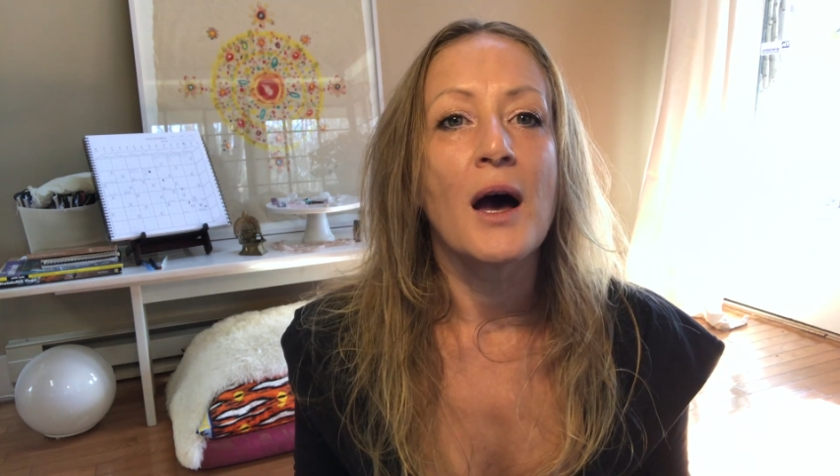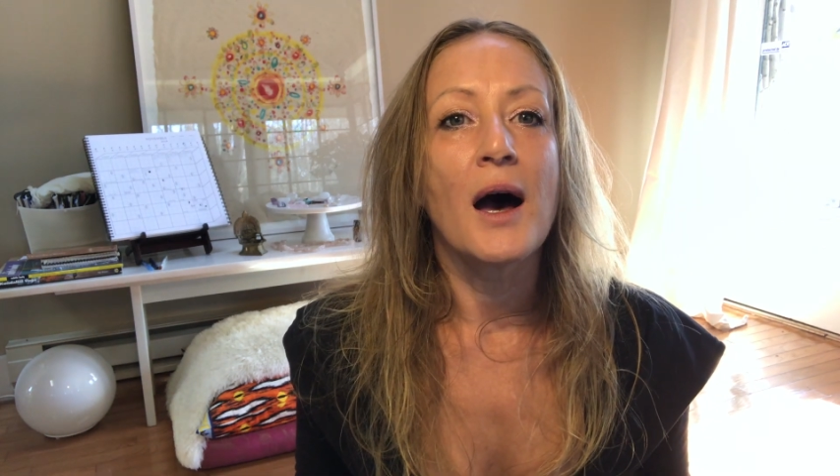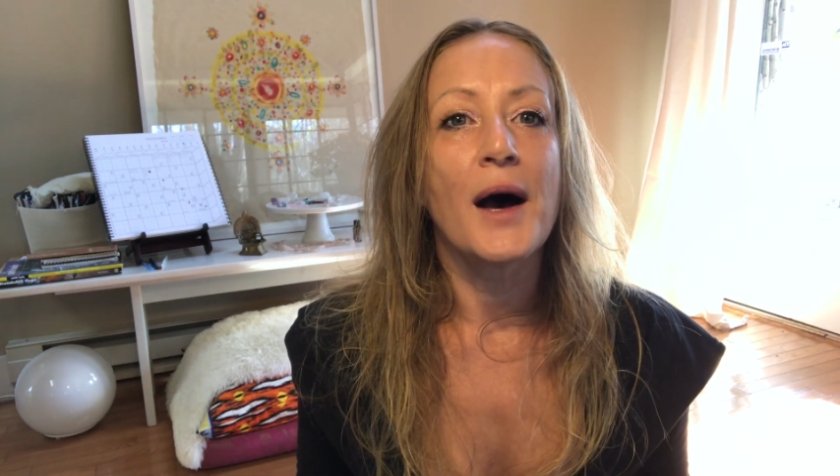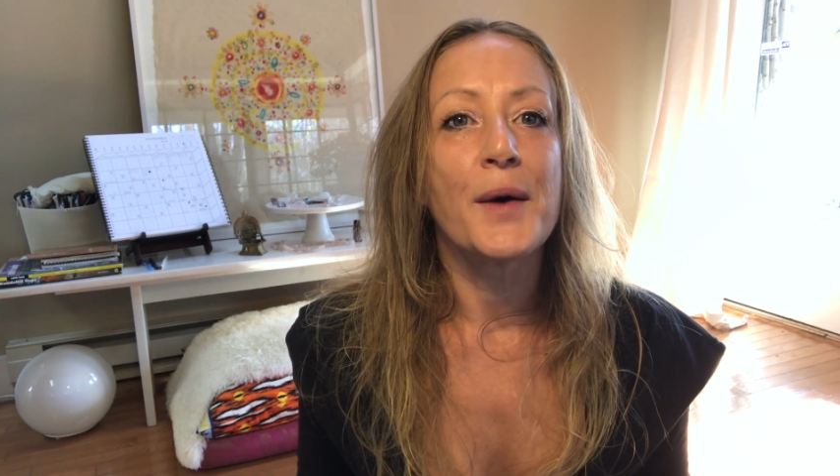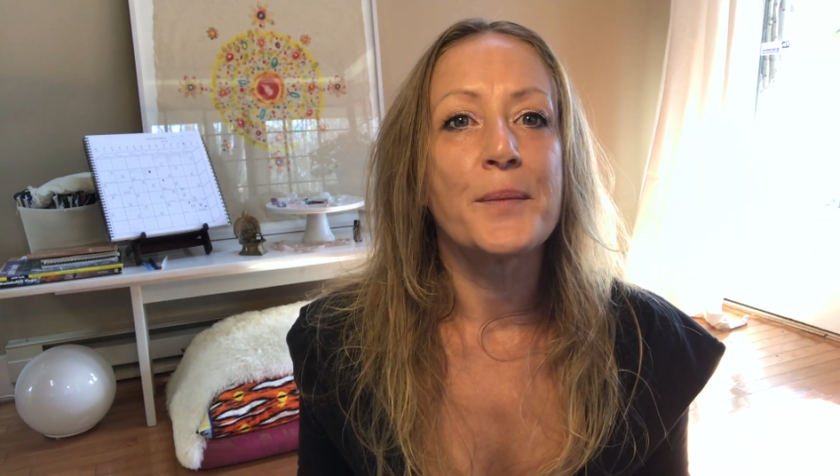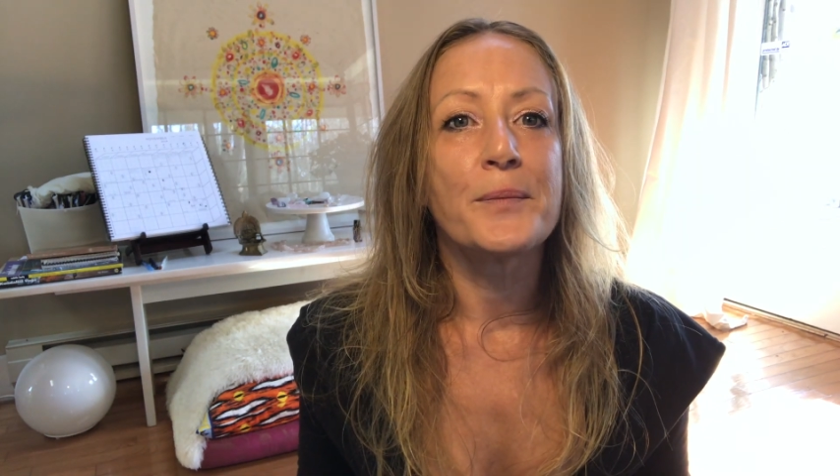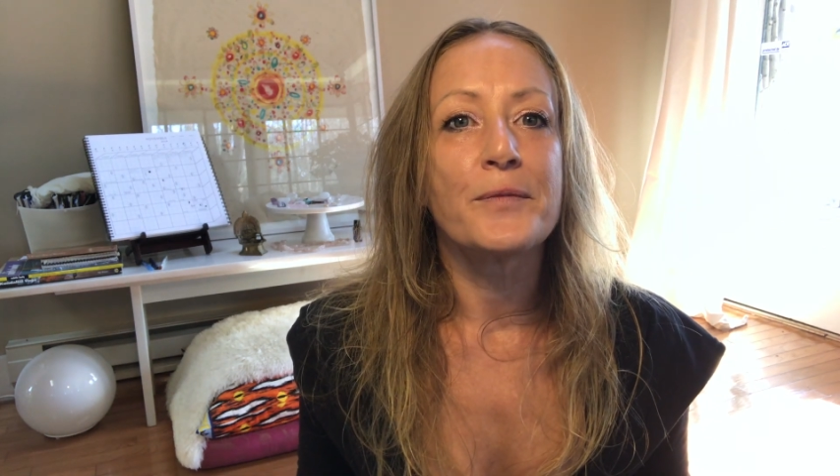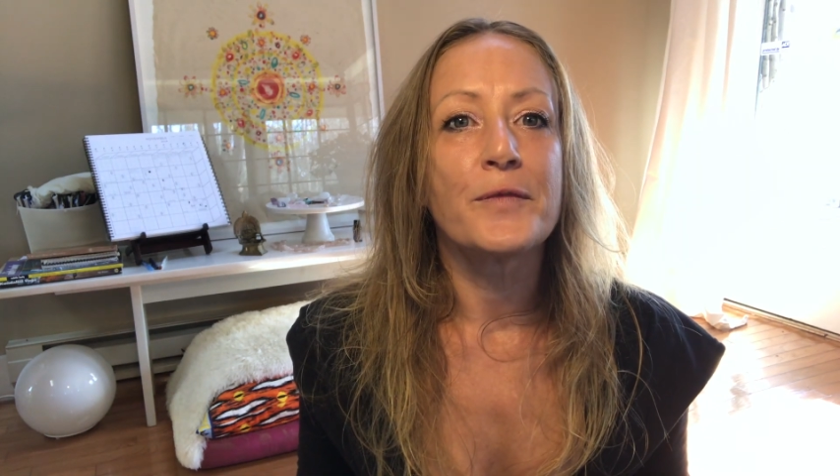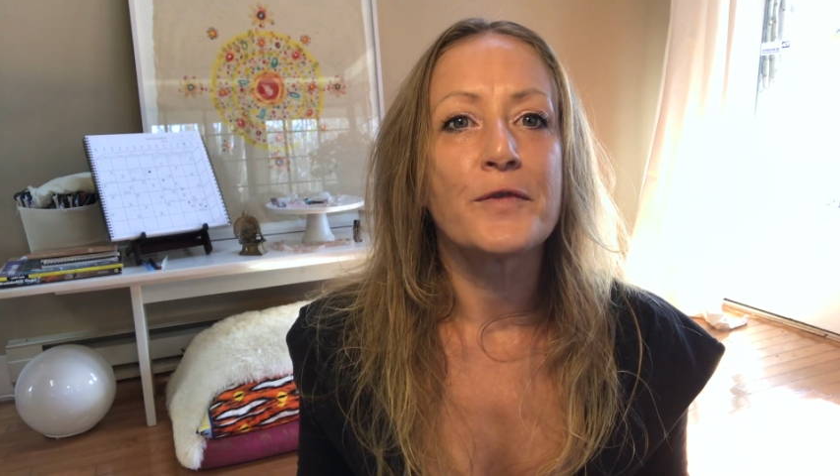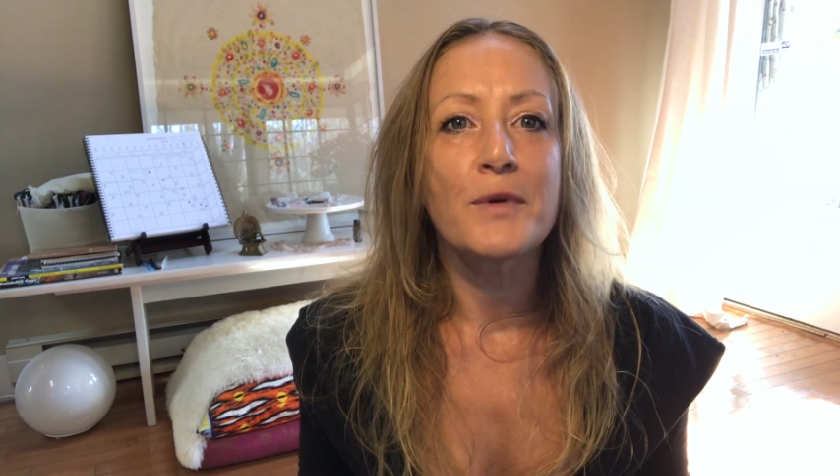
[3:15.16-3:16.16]

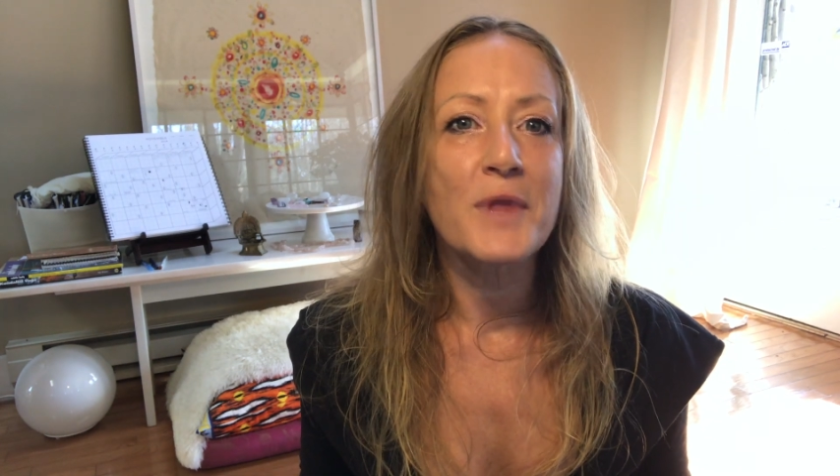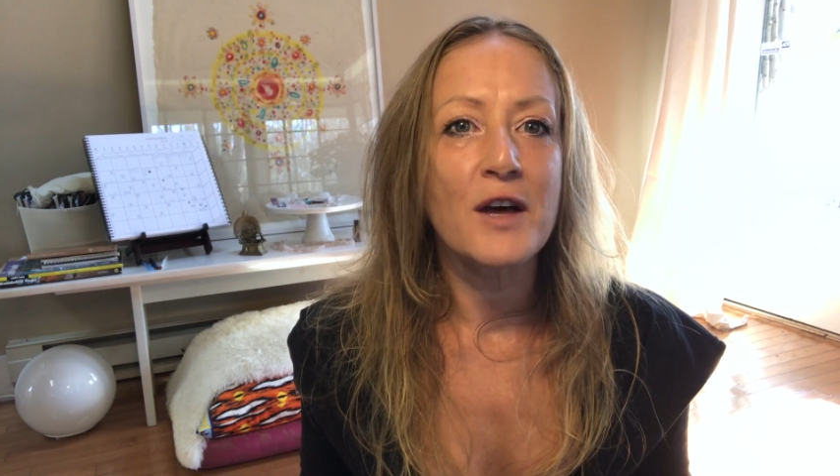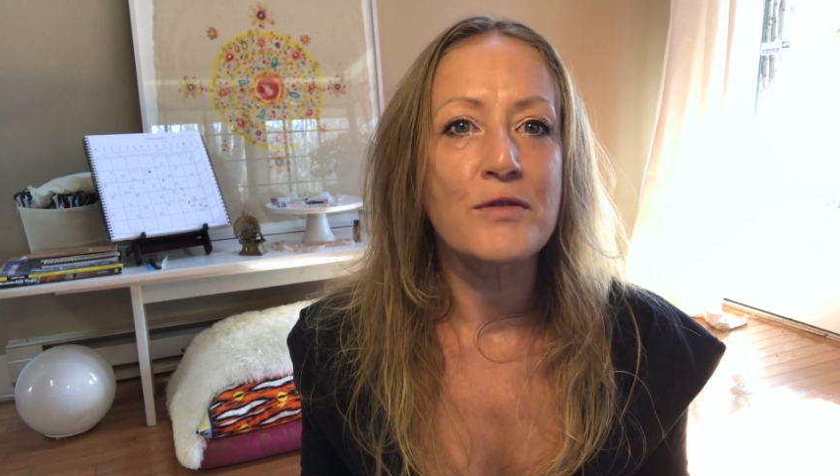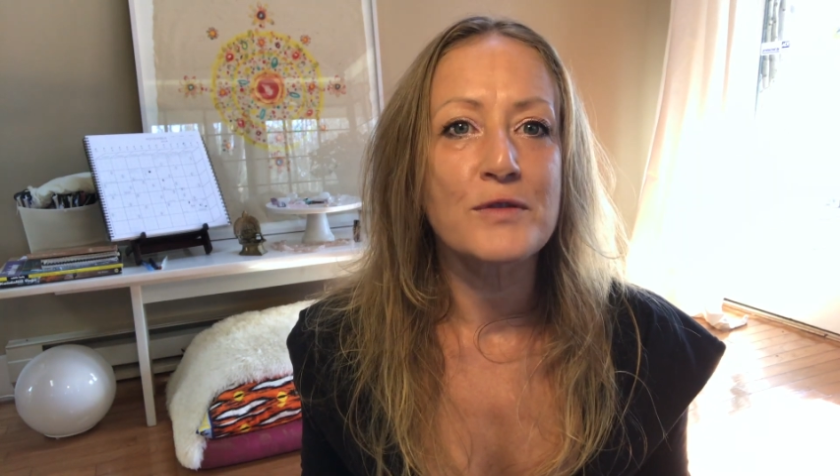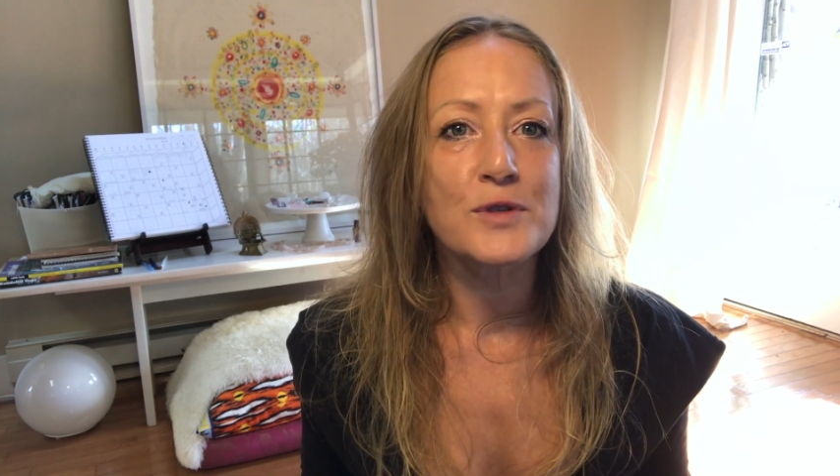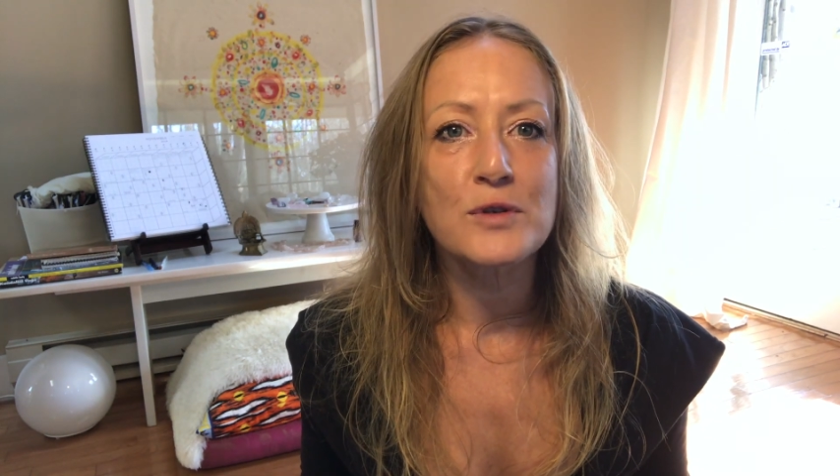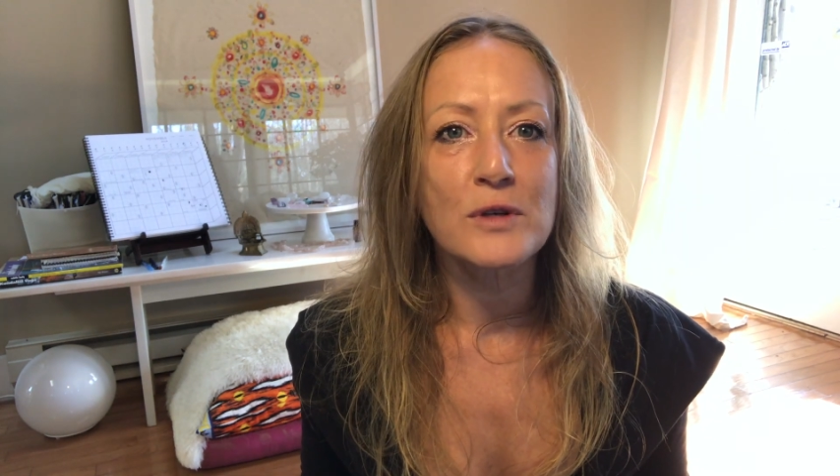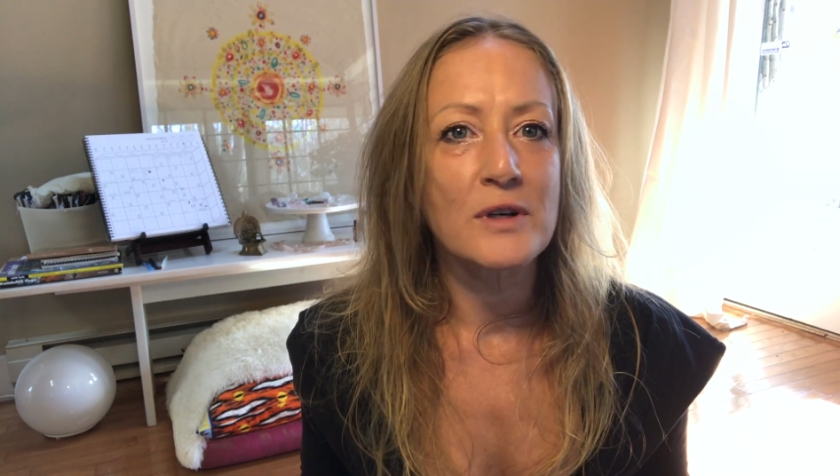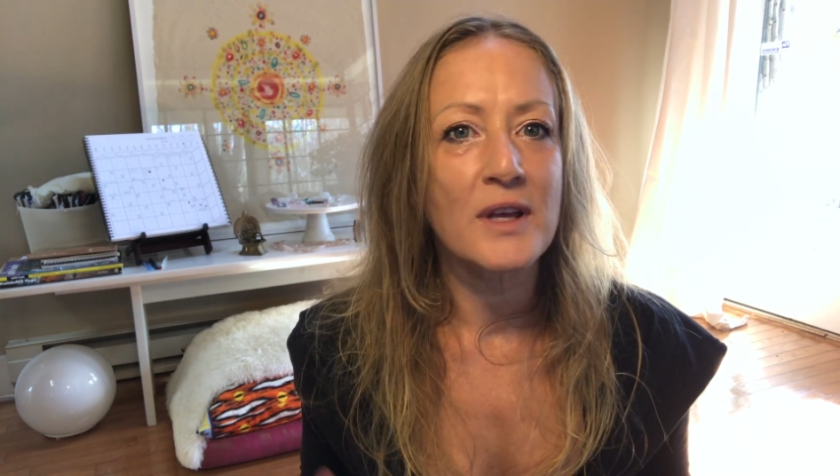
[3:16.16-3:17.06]
from the health food store.